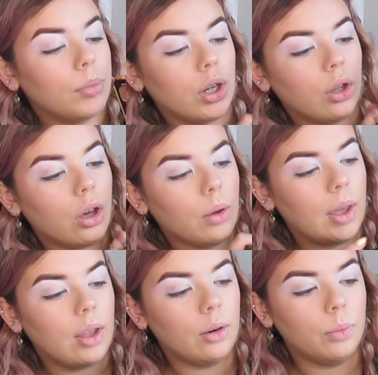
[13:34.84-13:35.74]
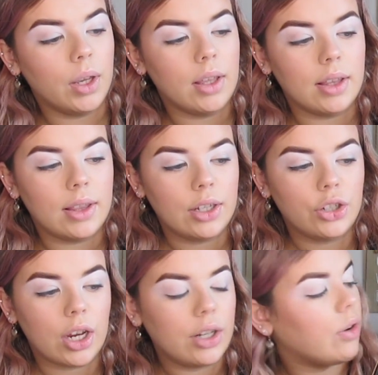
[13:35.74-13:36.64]
I'm going to go in with this
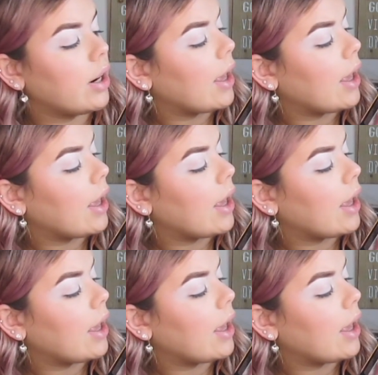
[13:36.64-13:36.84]
shade right